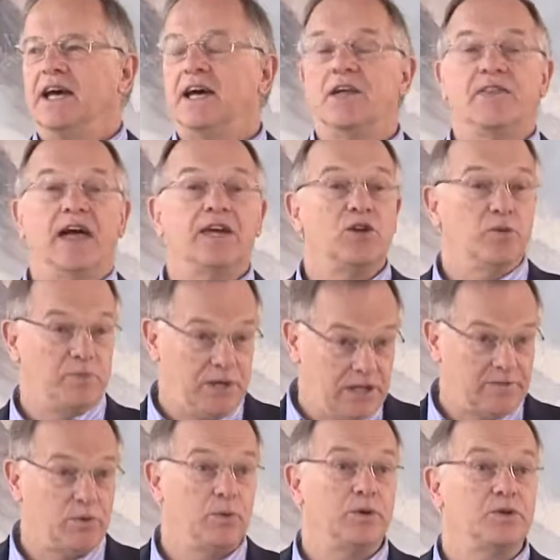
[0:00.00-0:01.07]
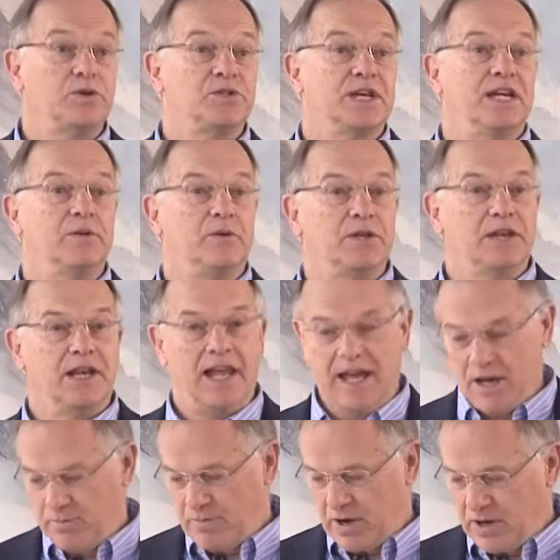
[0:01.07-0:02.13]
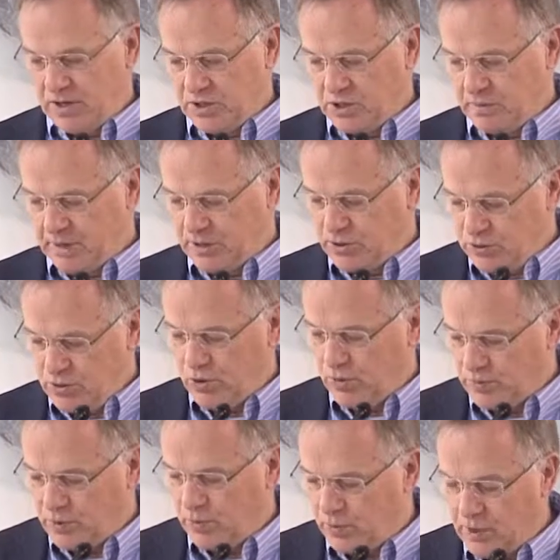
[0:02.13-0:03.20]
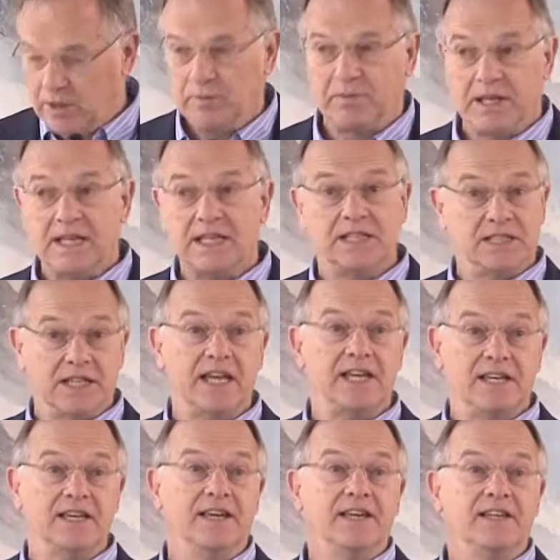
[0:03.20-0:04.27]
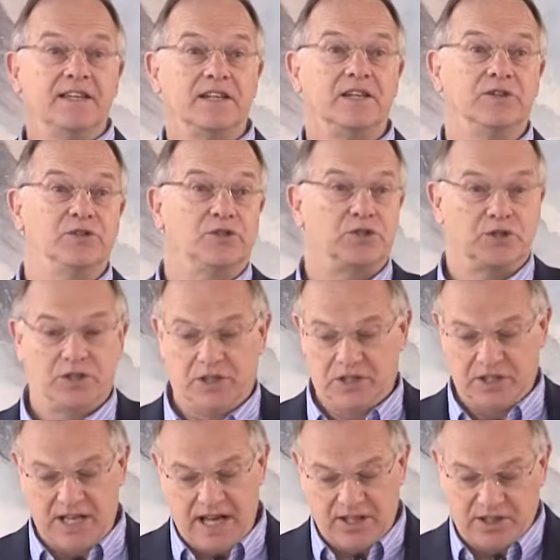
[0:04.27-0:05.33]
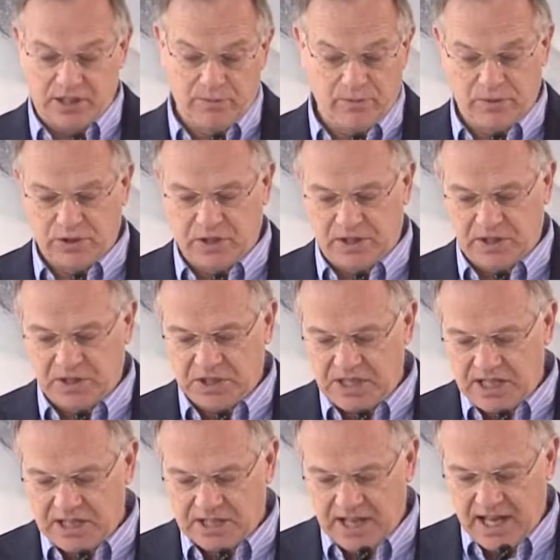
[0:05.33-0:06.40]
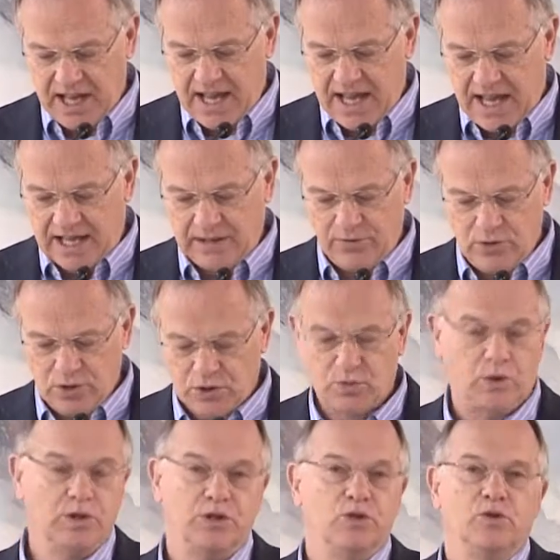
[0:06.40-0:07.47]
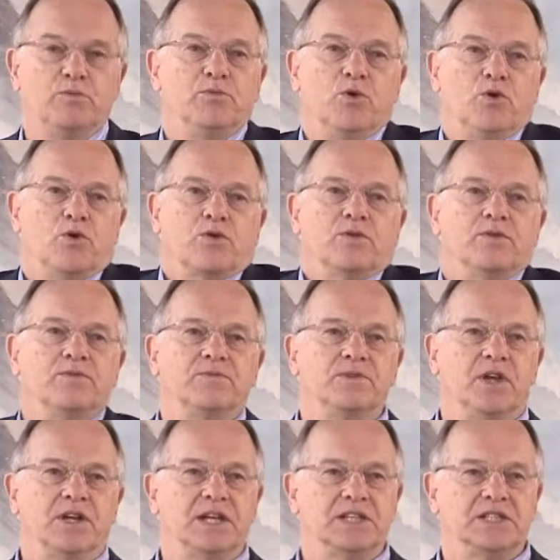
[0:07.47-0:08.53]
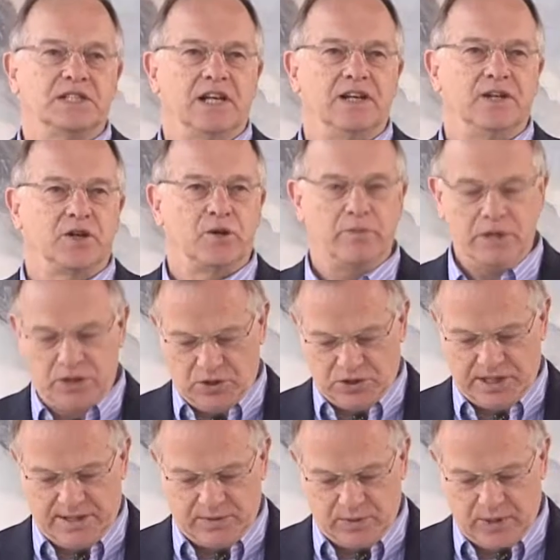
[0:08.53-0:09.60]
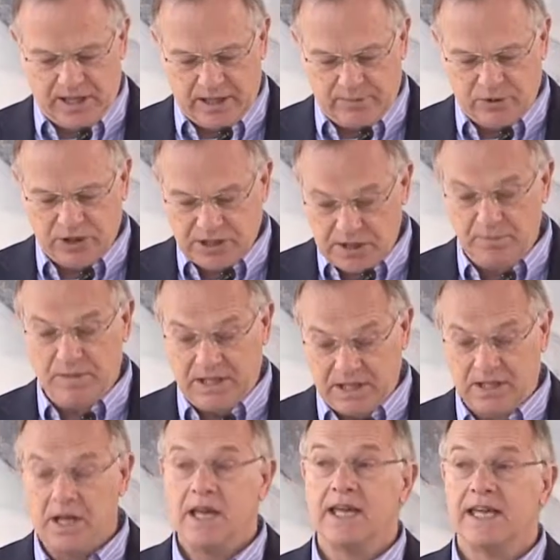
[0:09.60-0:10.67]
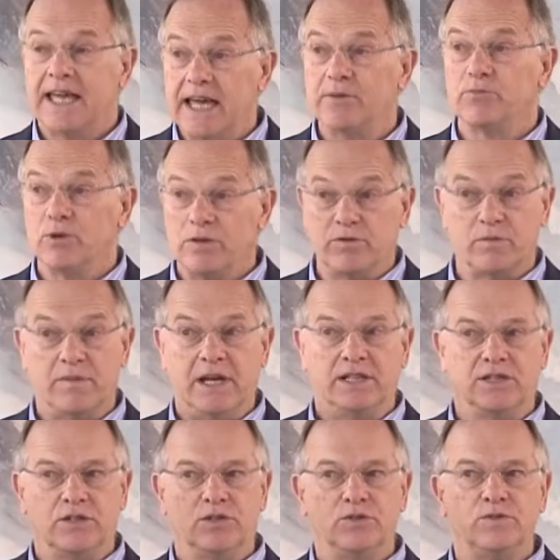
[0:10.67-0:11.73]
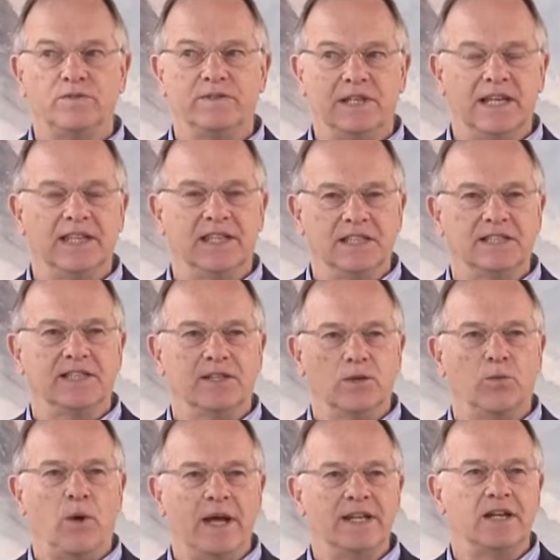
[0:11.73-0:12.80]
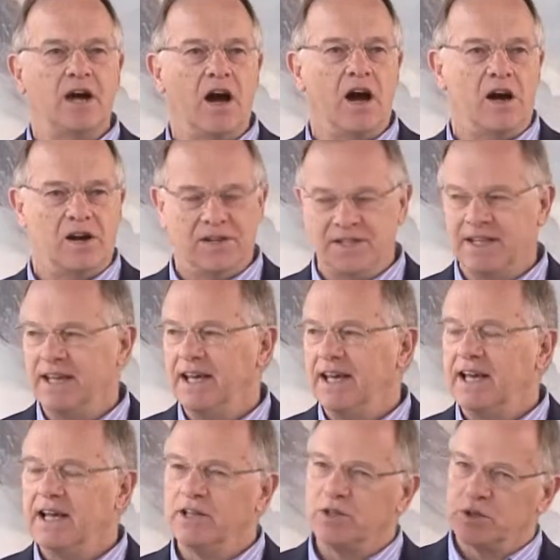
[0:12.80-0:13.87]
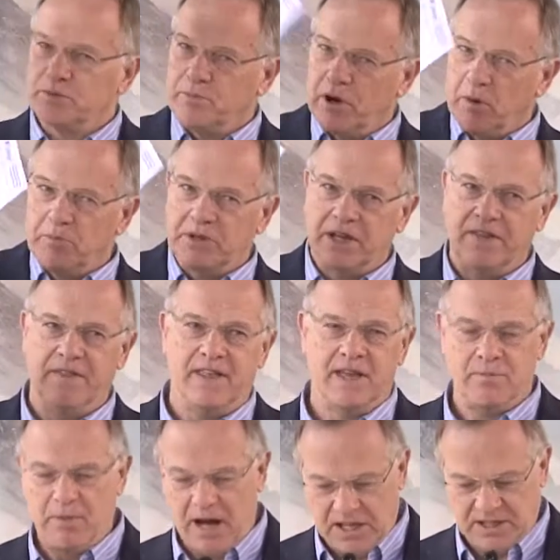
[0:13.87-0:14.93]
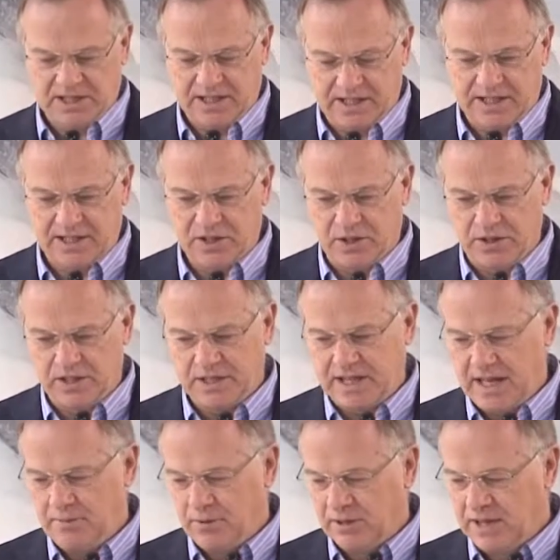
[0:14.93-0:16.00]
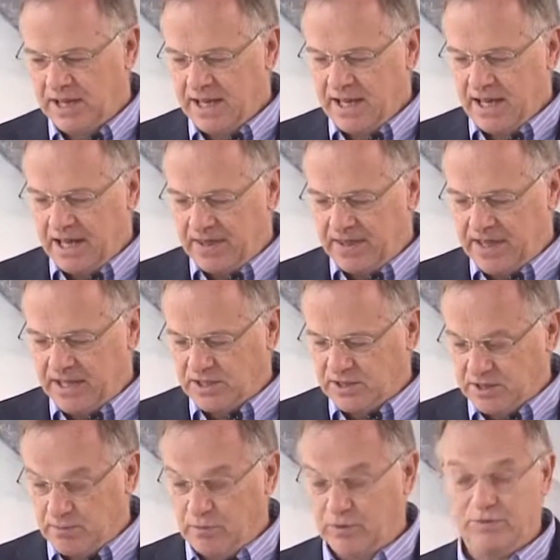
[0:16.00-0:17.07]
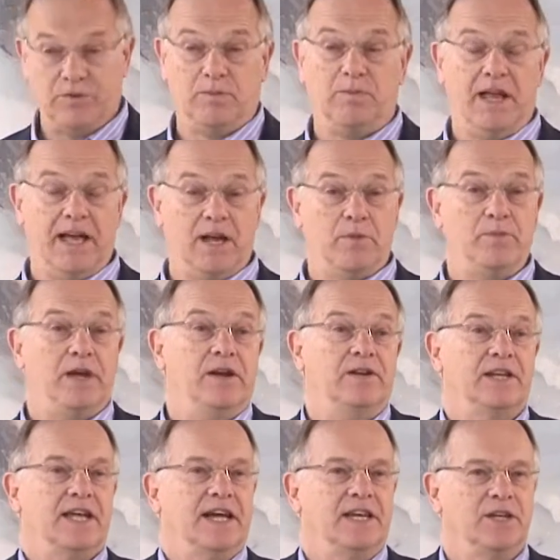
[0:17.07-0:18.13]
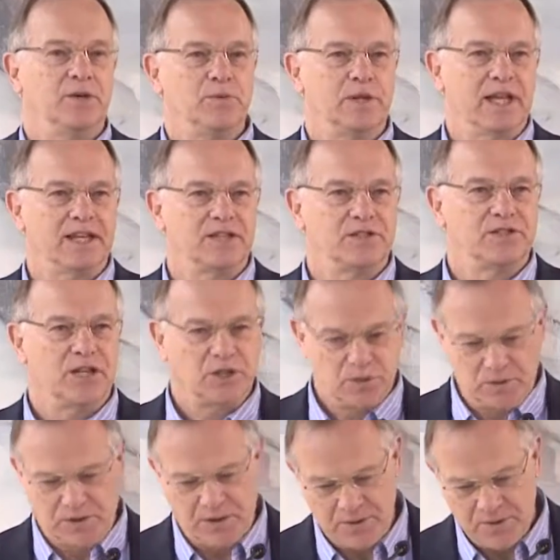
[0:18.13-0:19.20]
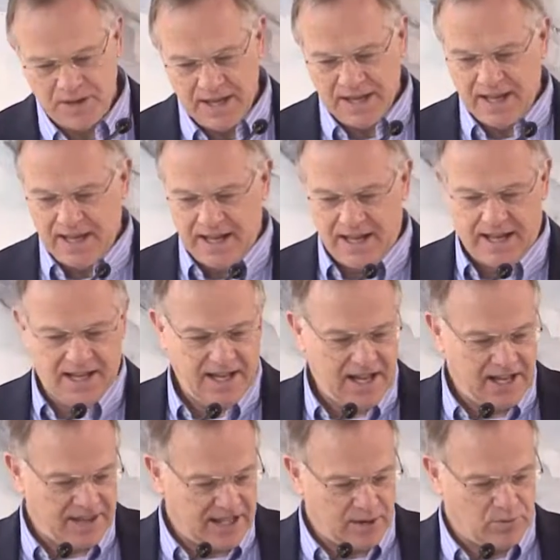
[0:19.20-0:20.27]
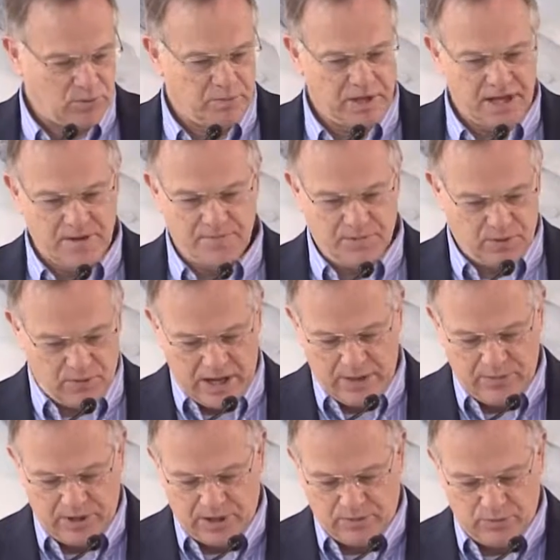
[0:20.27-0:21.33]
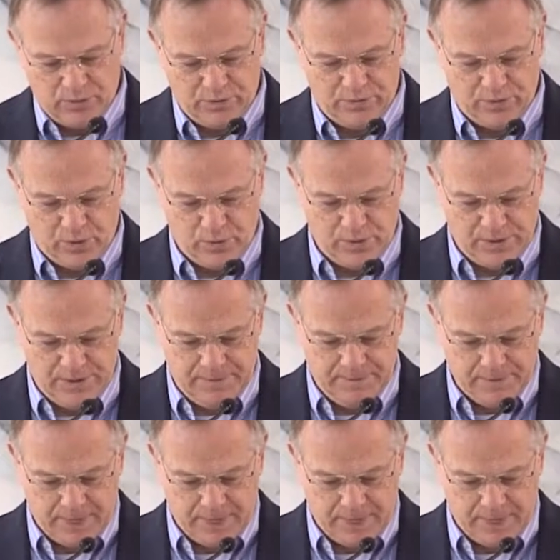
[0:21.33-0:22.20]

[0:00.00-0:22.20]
Uh, thank you, Peter, for what you said about the Langham Partnership. I do hope you will please take the literature that's there, some of it's on the seats, and if you just want to know more, not necessarily commit yourself to anything, but simply to get more information, do fill in this little white card and just pop it in the basket that's on the table, and then someone from Langham here in Canada will get in touch with you, uh, and that will be the way we can move forward.